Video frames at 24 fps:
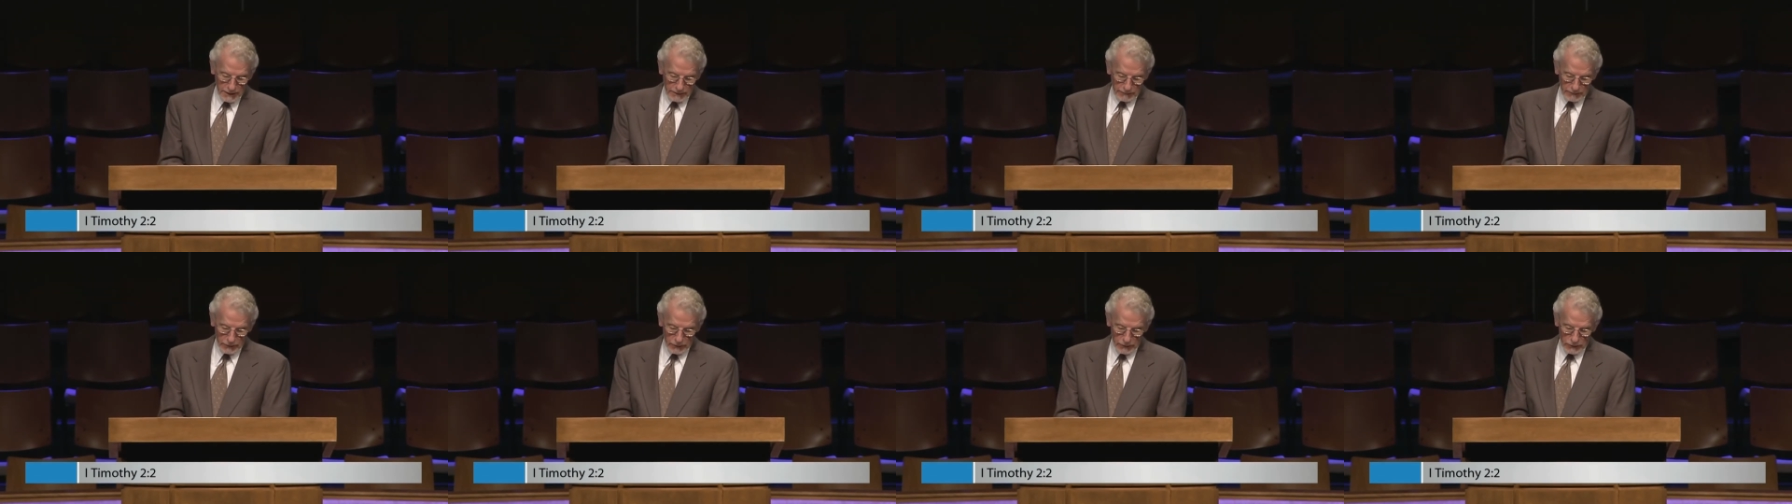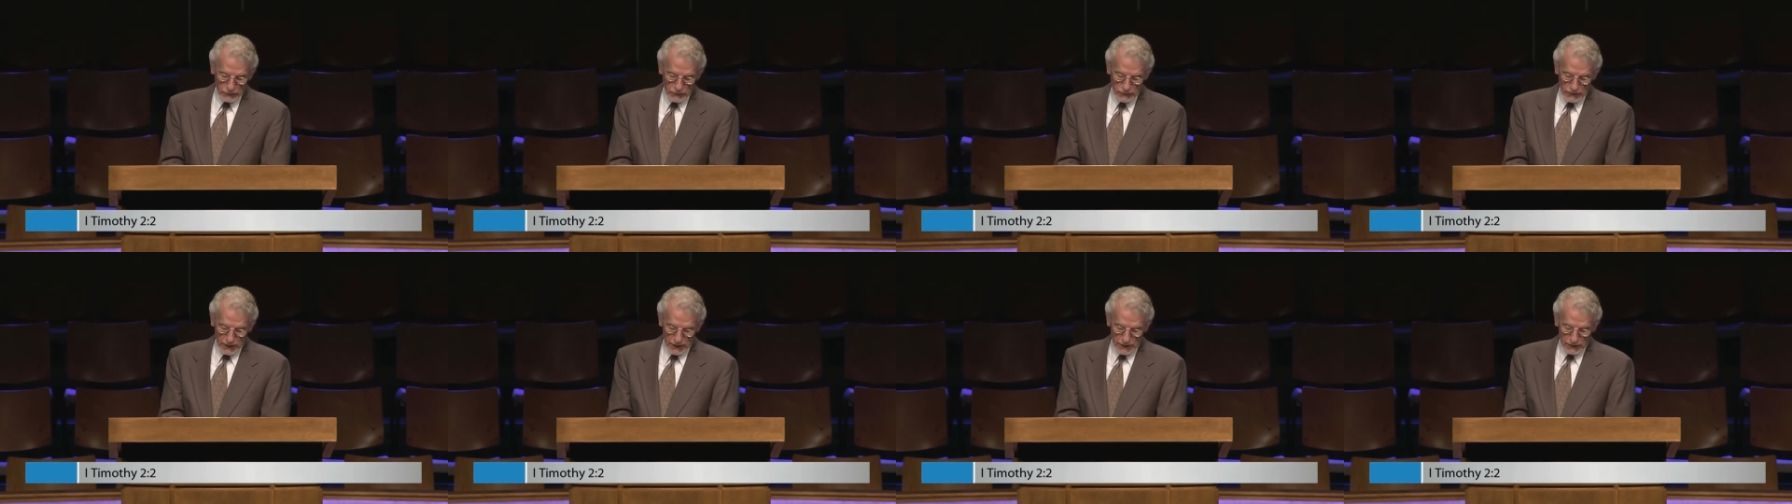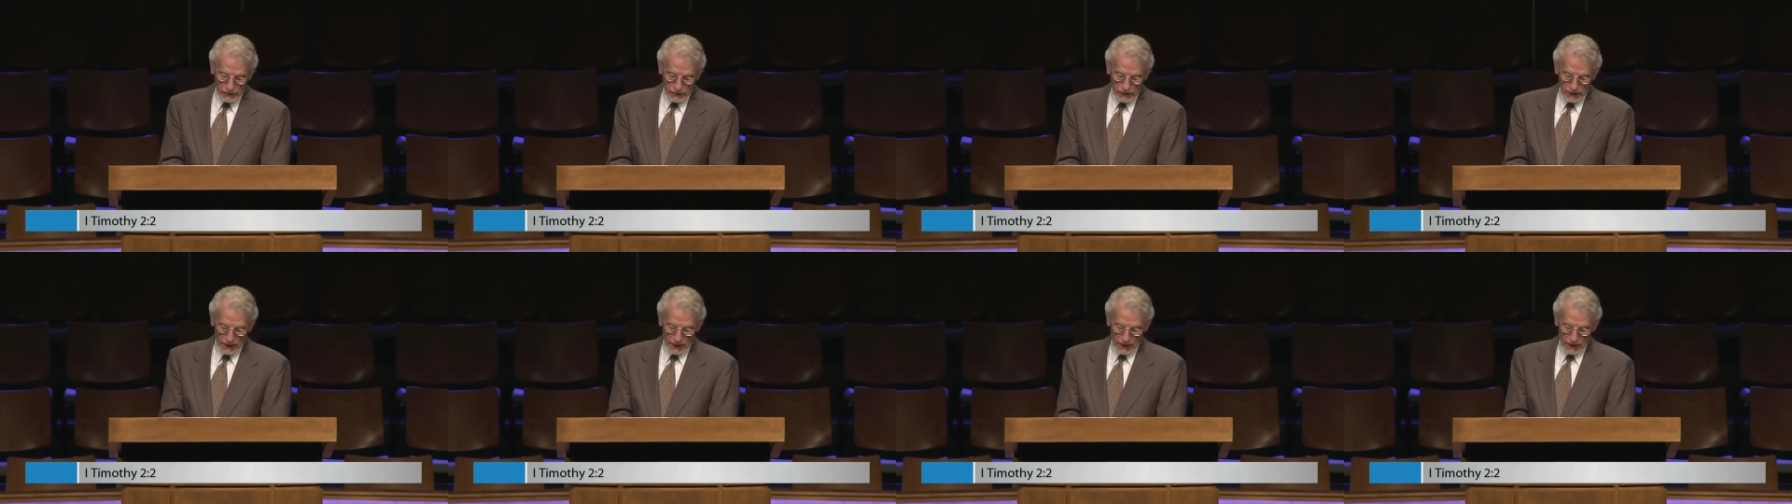verse
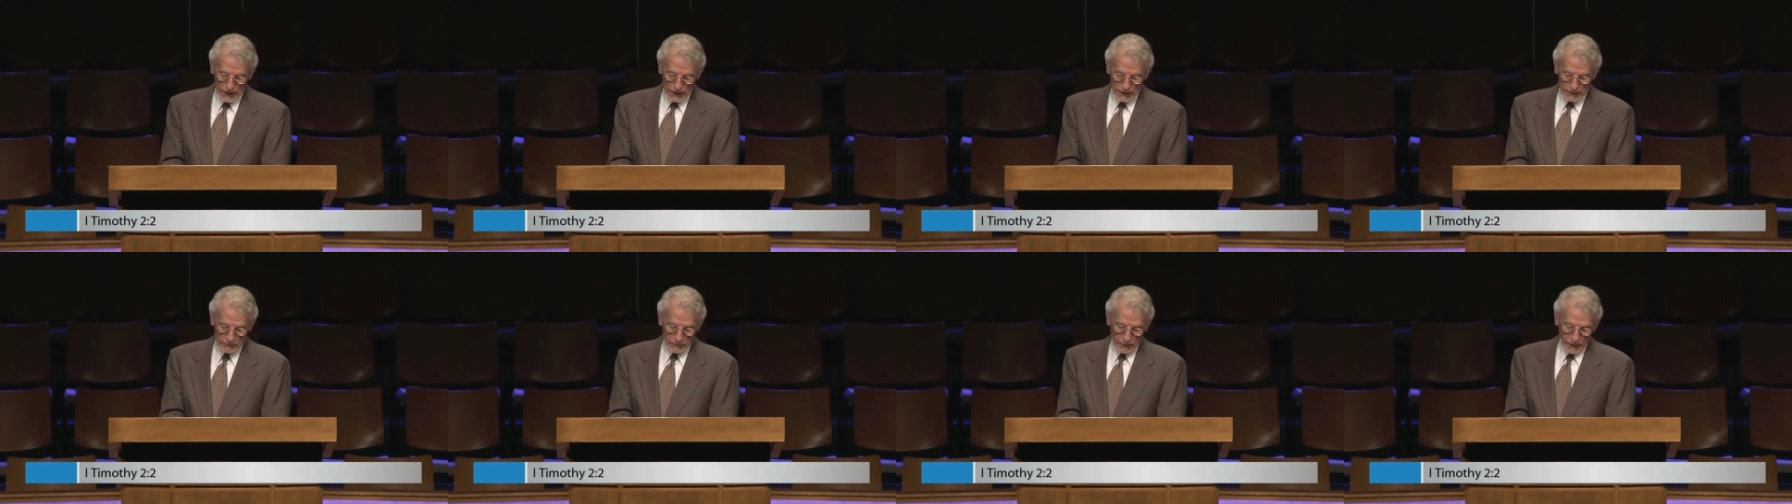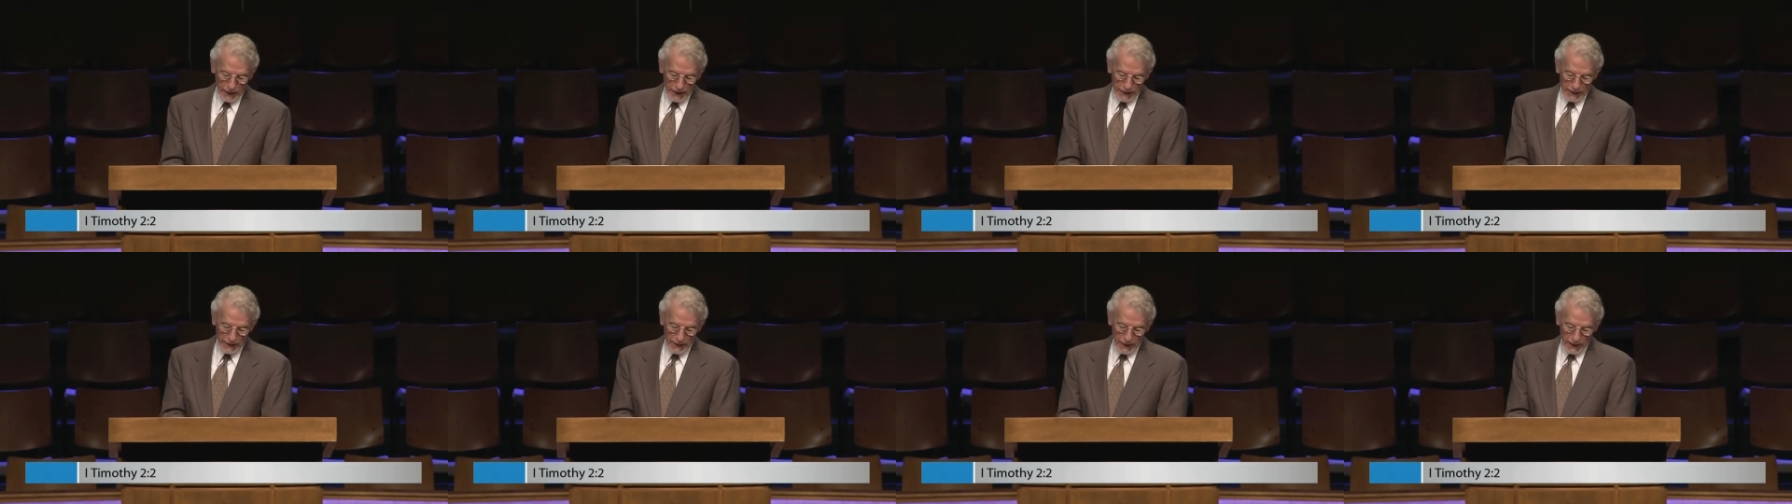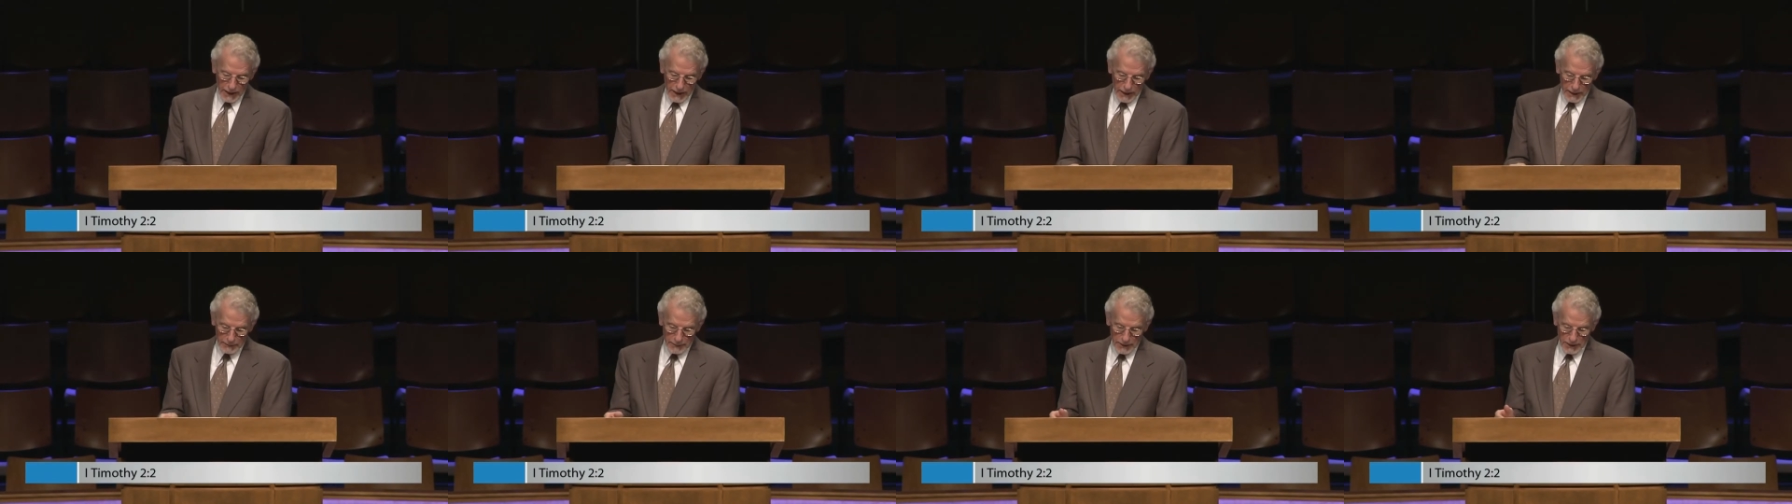16, by
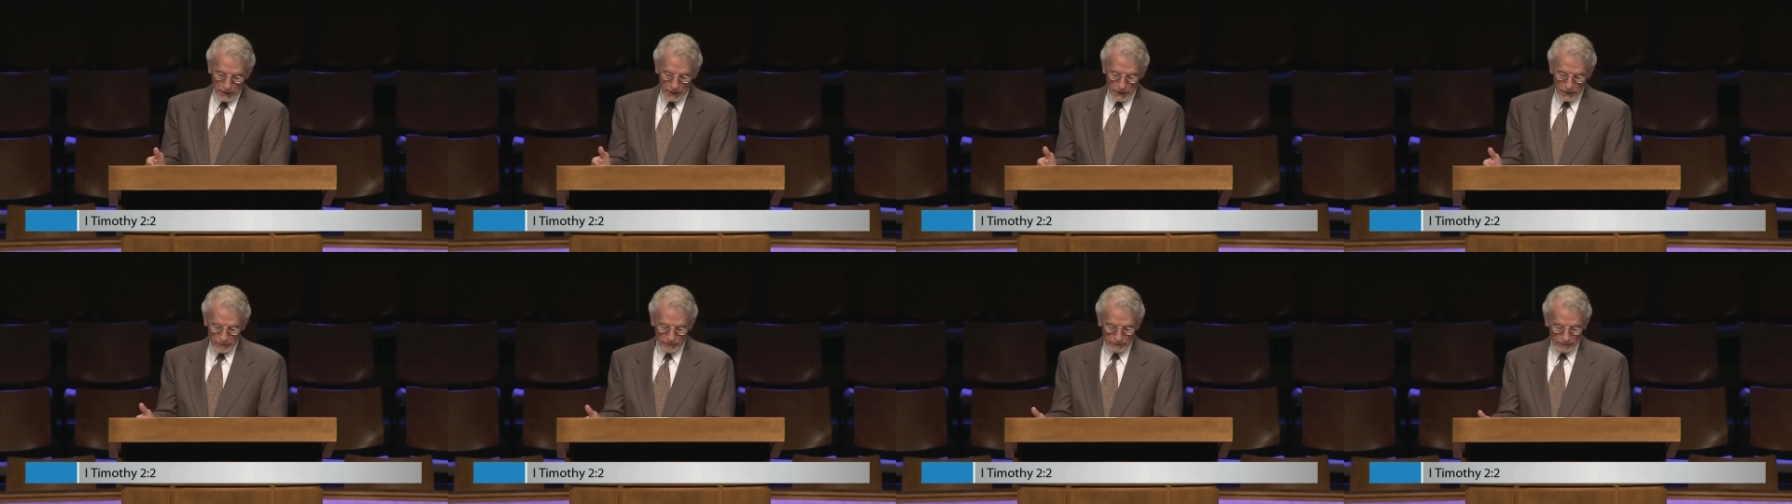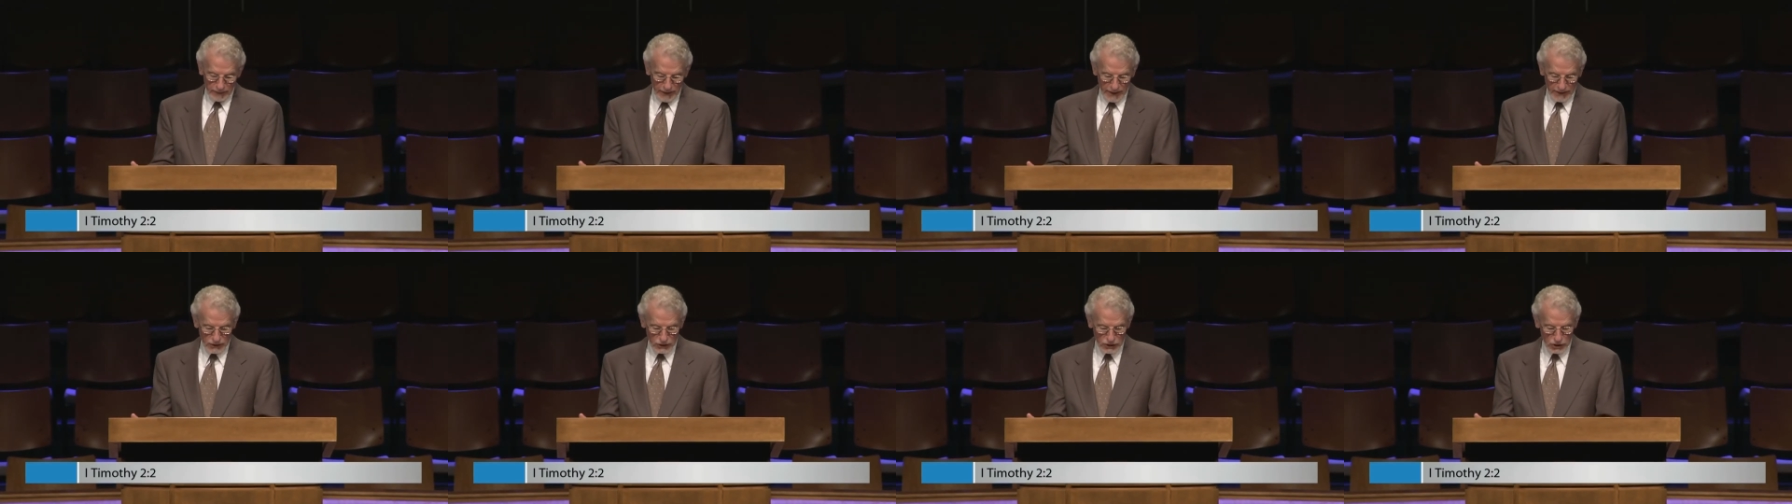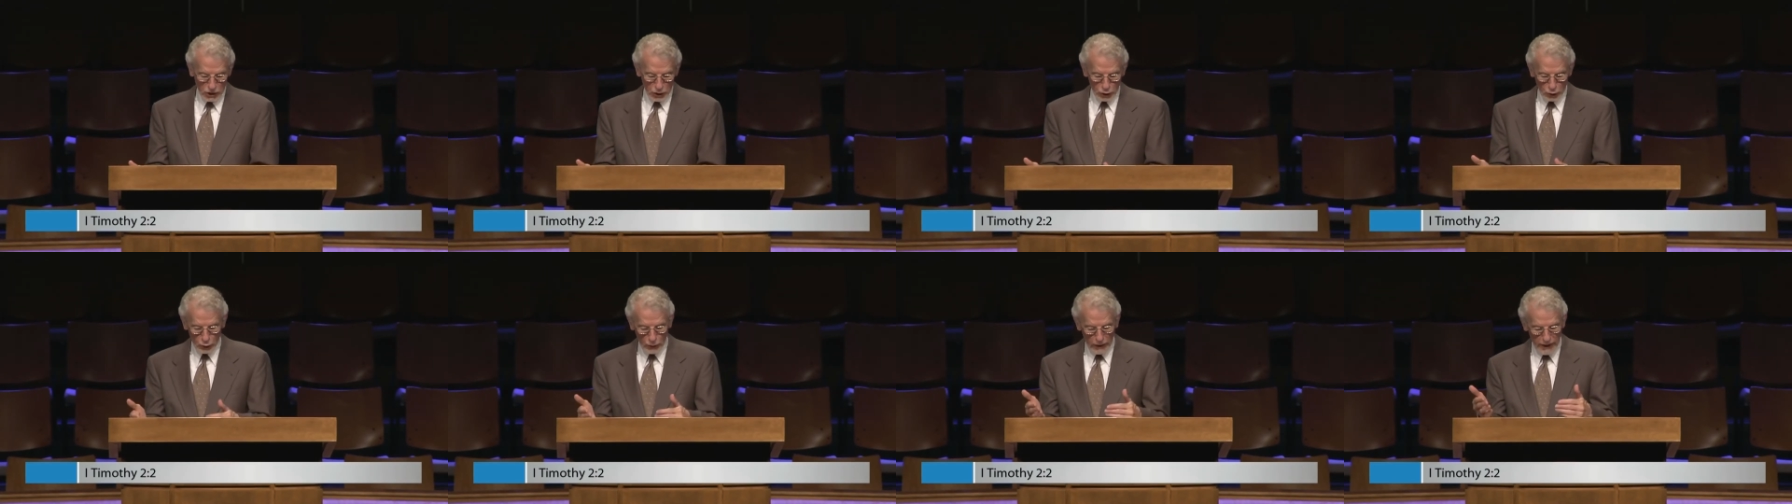common
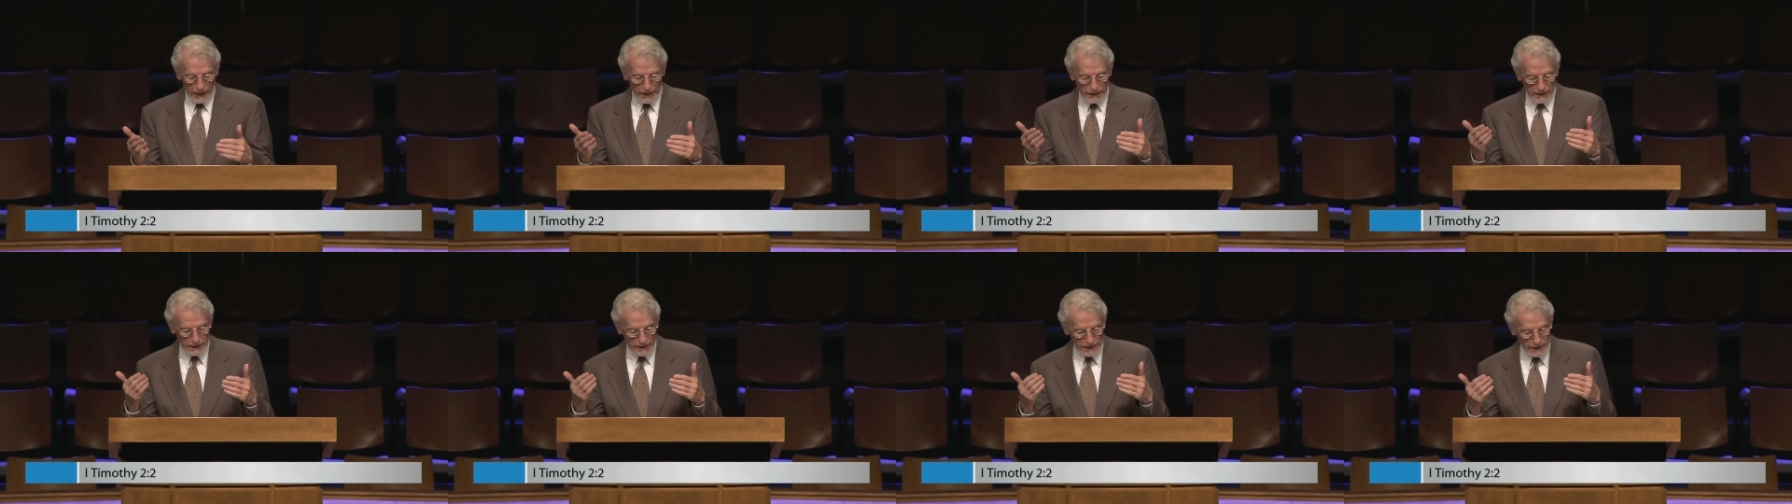confession, great